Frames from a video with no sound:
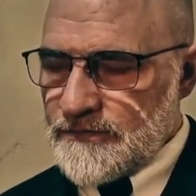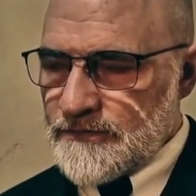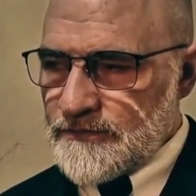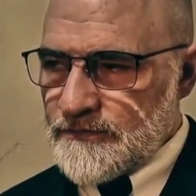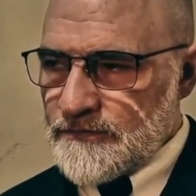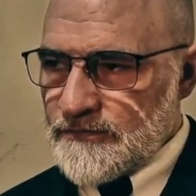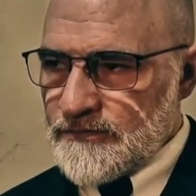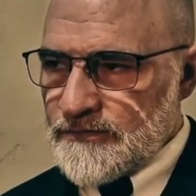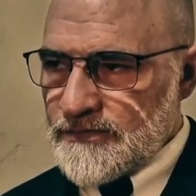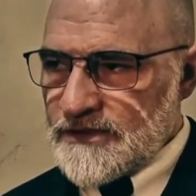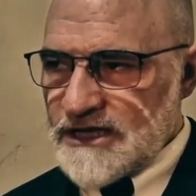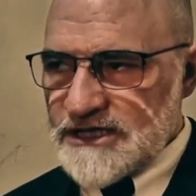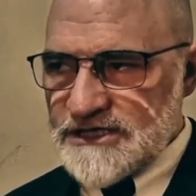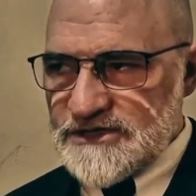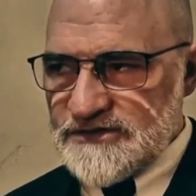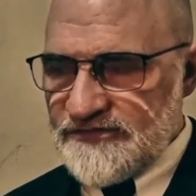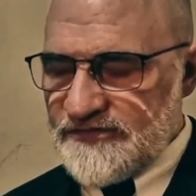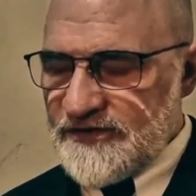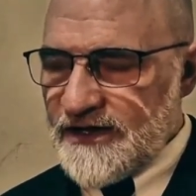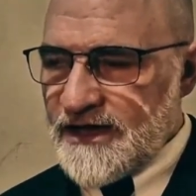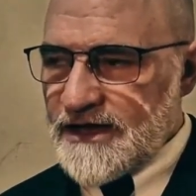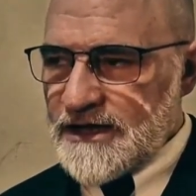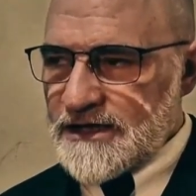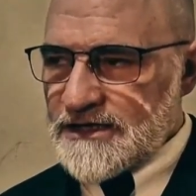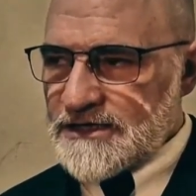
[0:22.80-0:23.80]
That's a
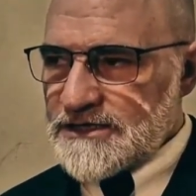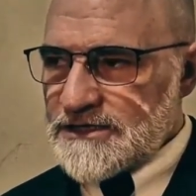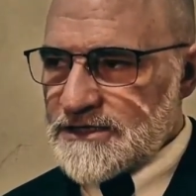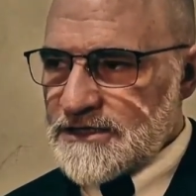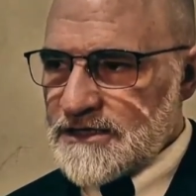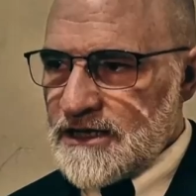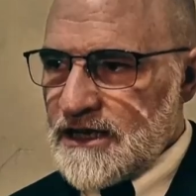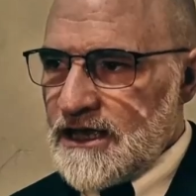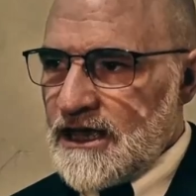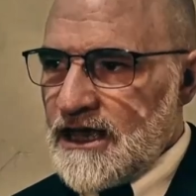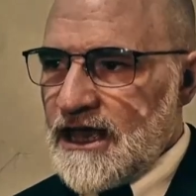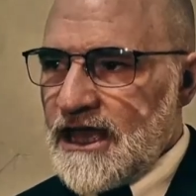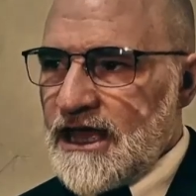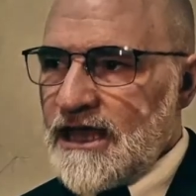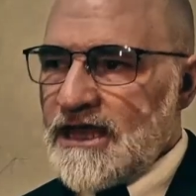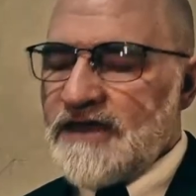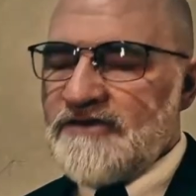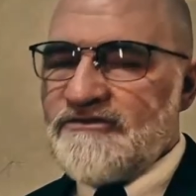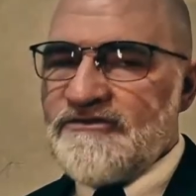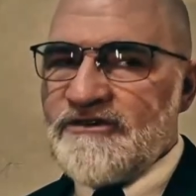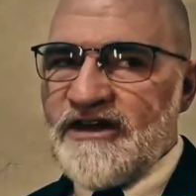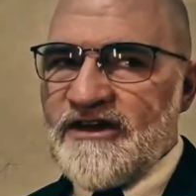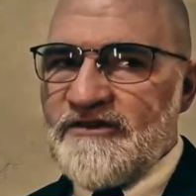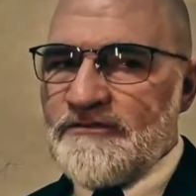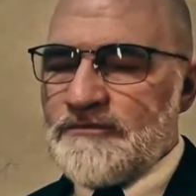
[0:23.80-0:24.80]
fact.
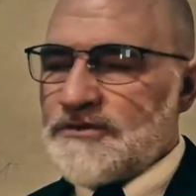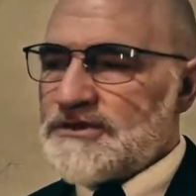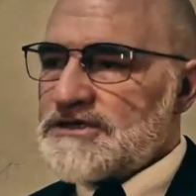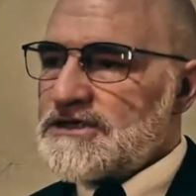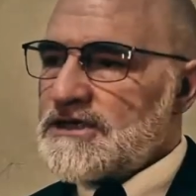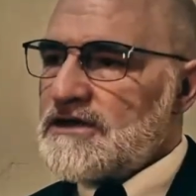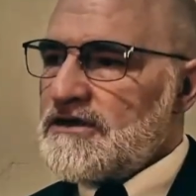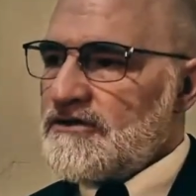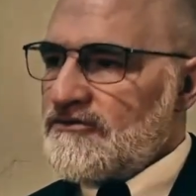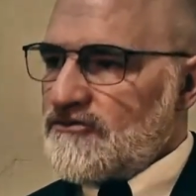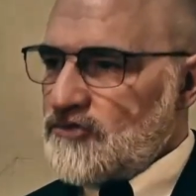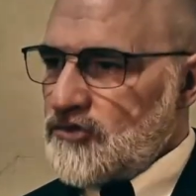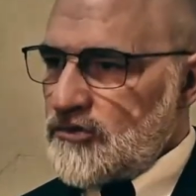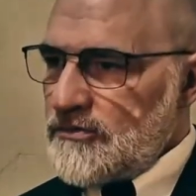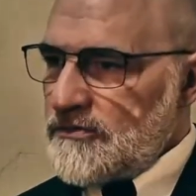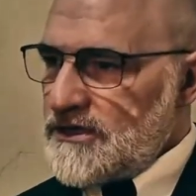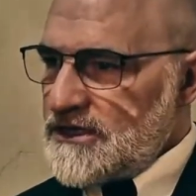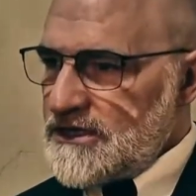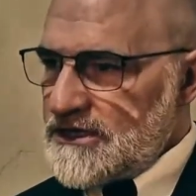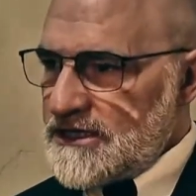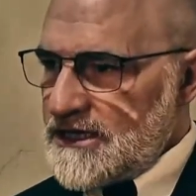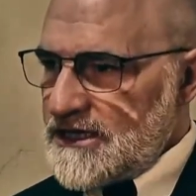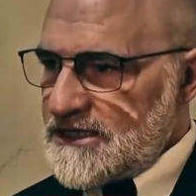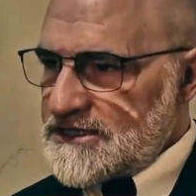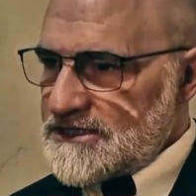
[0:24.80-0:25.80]
85% of grooming
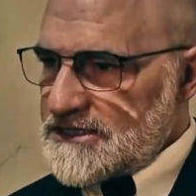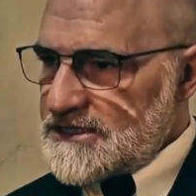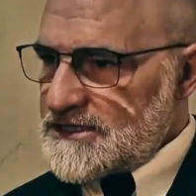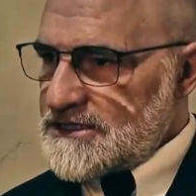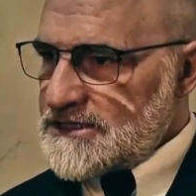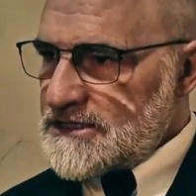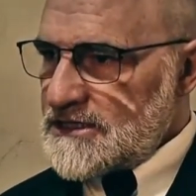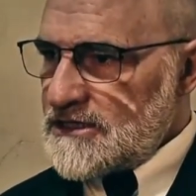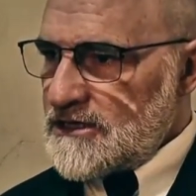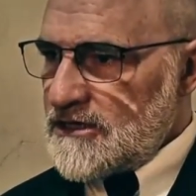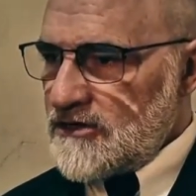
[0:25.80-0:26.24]
cases,